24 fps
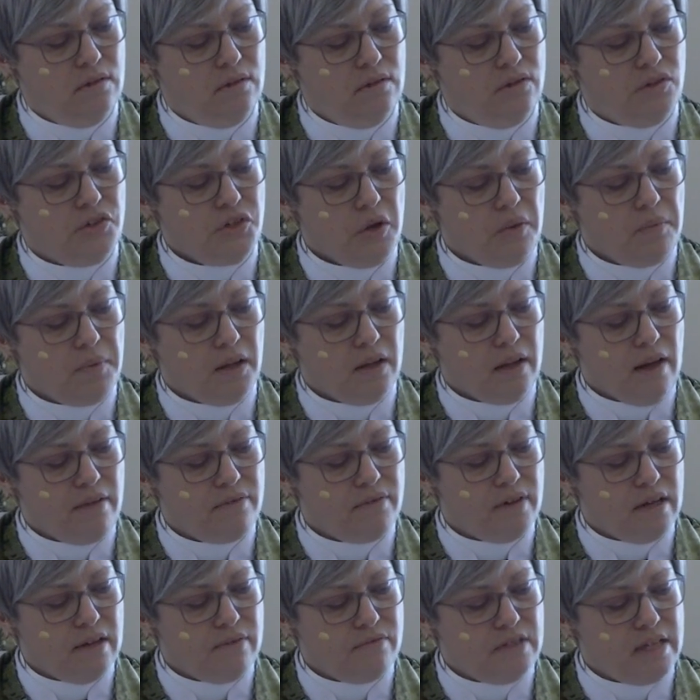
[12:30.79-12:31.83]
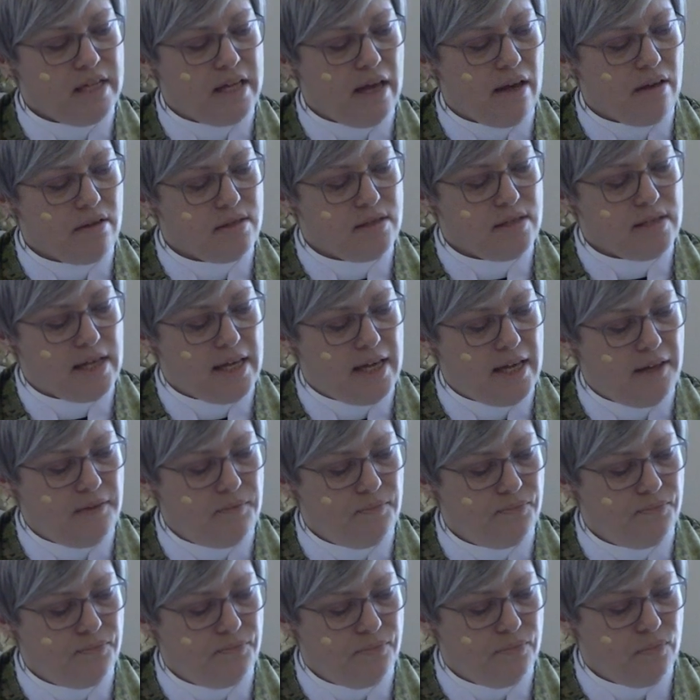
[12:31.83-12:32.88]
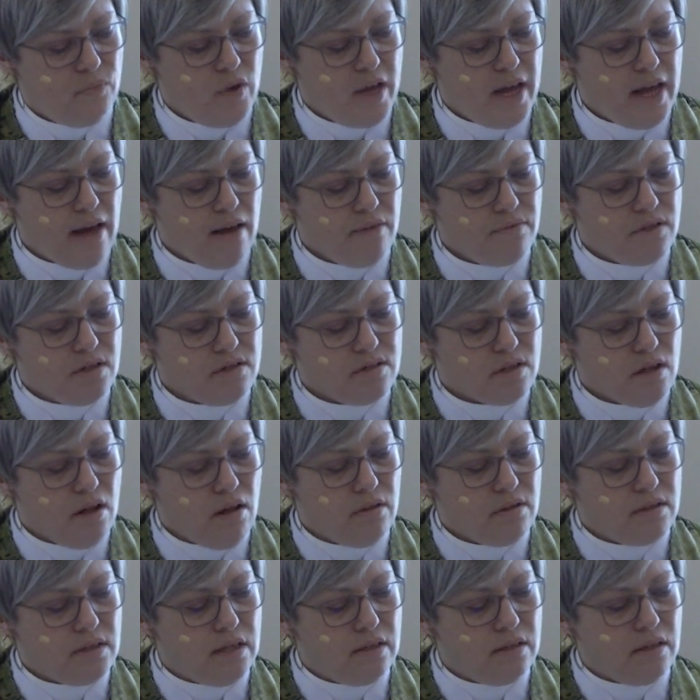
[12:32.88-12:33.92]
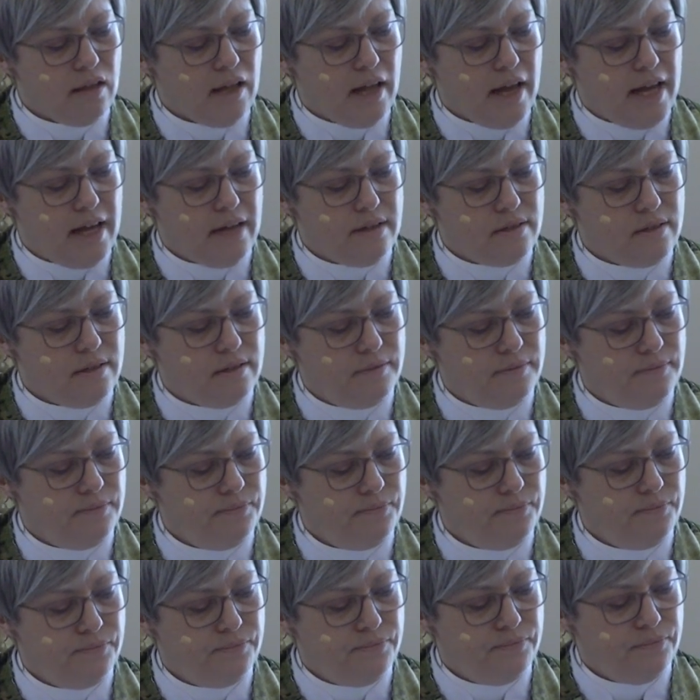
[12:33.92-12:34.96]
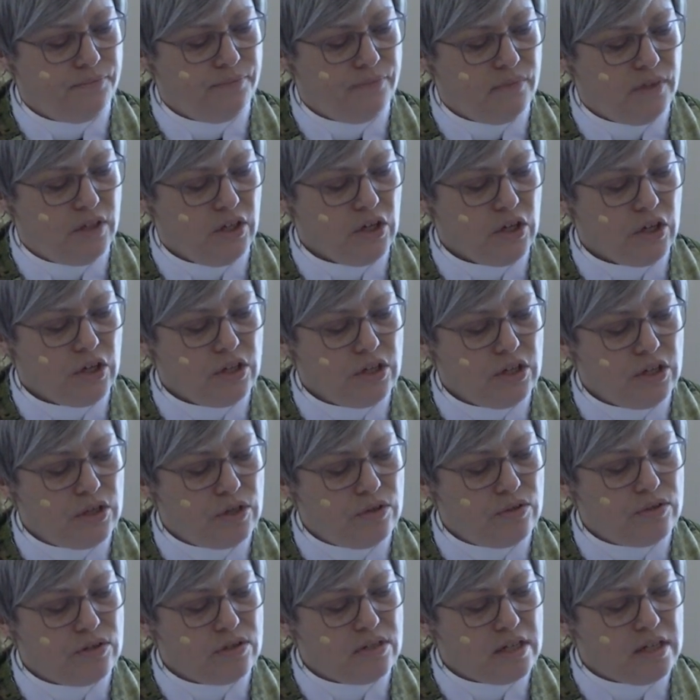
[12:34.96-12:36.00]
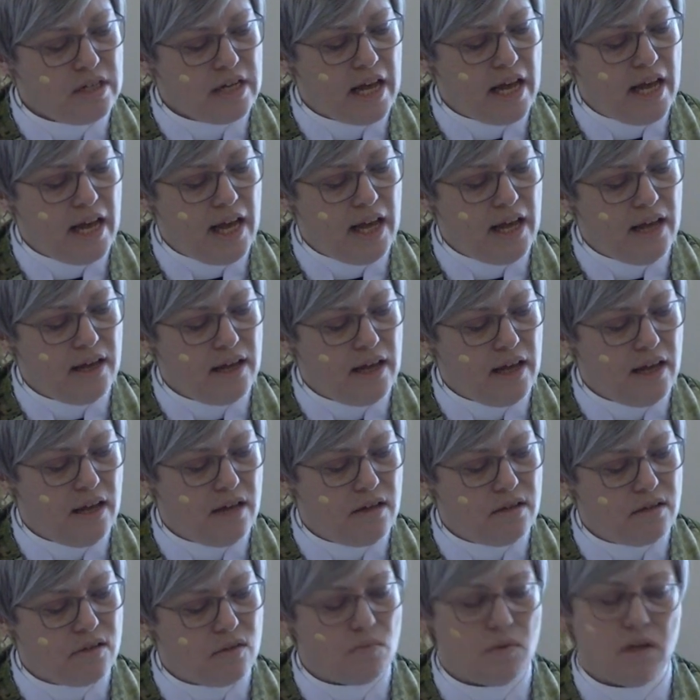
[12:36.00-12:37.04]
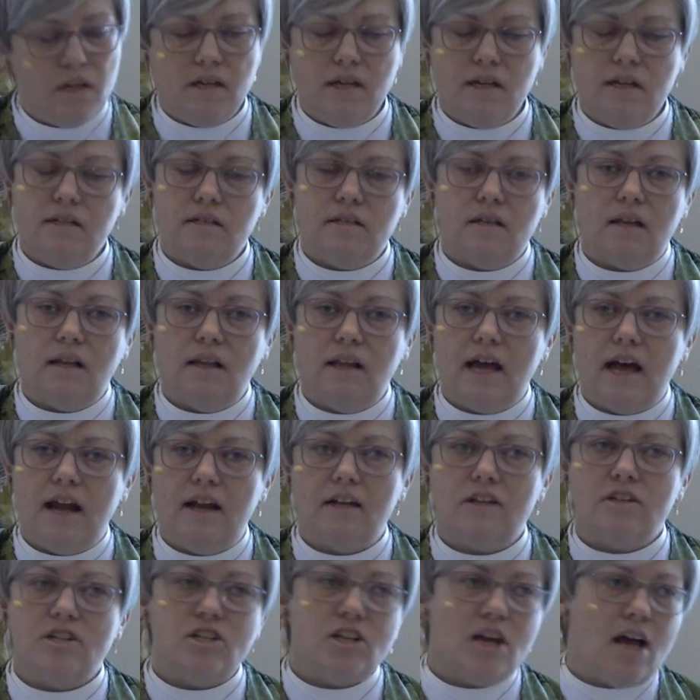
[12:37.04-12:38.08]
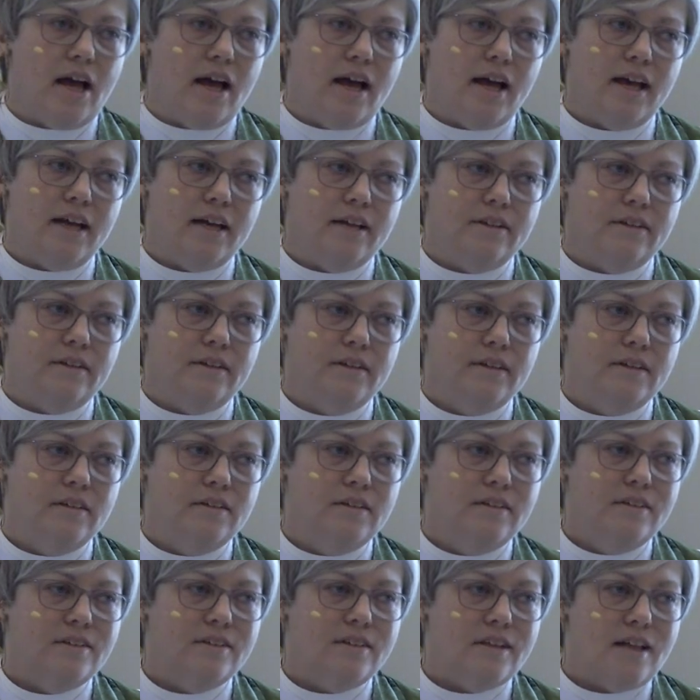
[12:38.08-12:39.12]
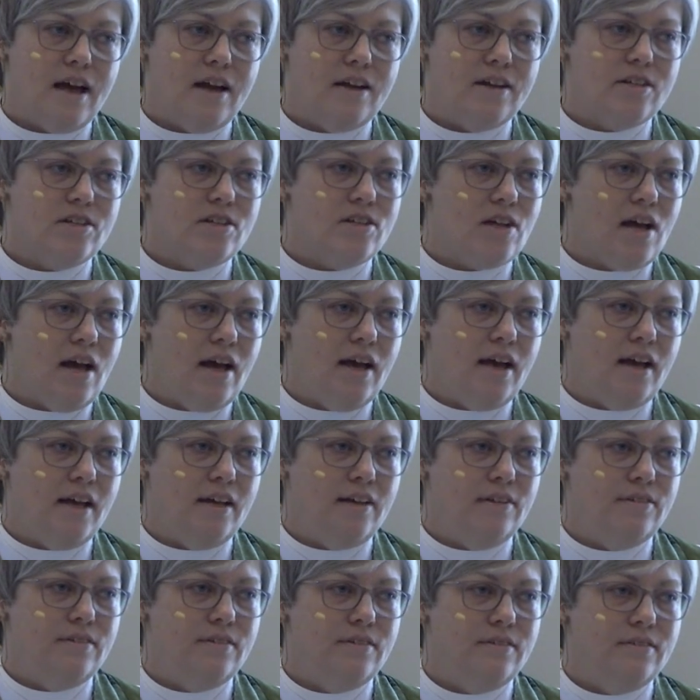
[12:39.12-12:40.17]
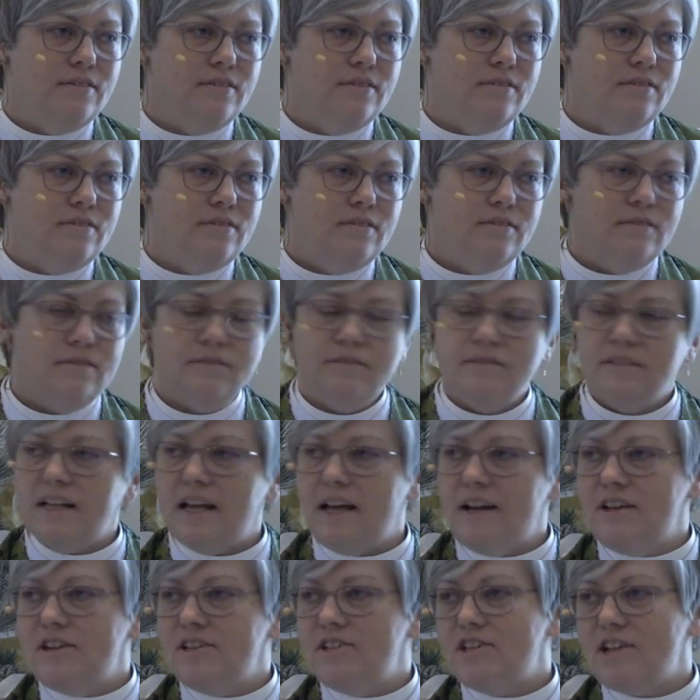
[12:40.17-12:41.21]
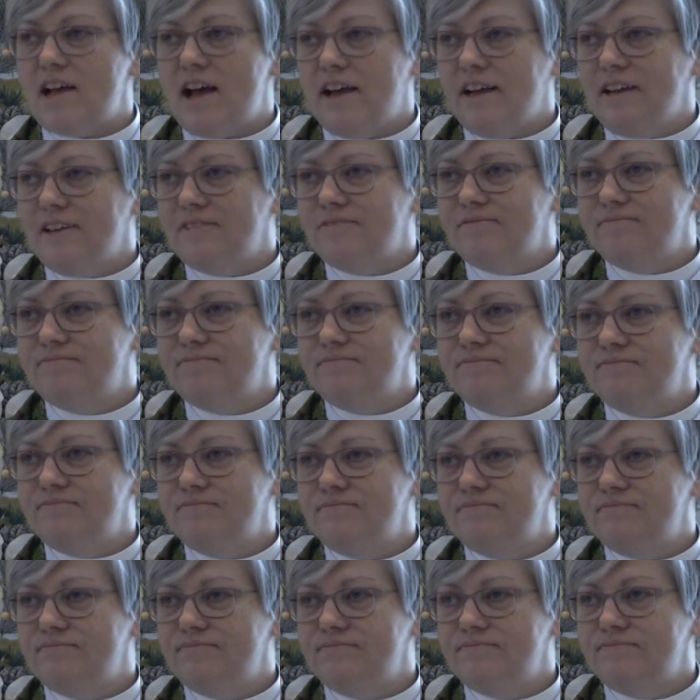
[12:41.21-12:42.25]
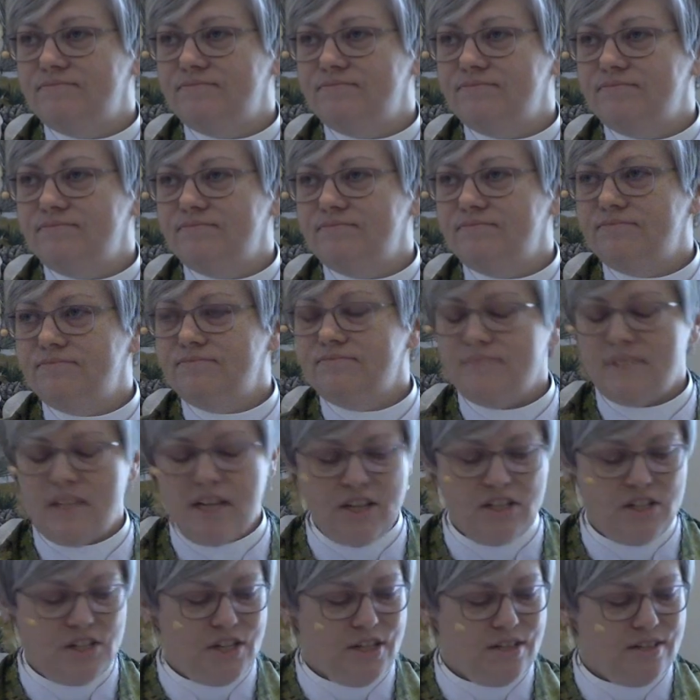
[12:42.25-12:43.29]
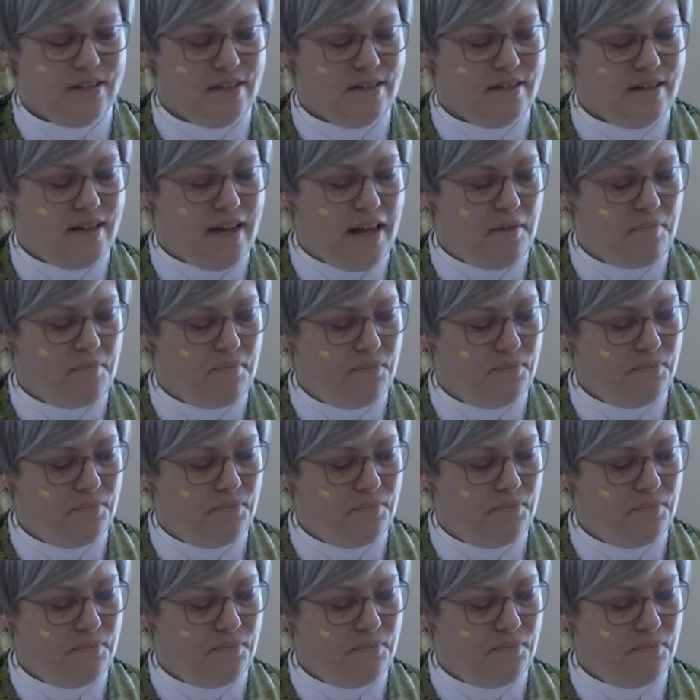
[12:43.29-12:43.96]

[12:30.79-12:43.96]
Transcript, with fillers: So, beloved of TLC, we have the salt and the light. The good news today is we need to let it shine, let it shine, let it shine. In Jesus' name.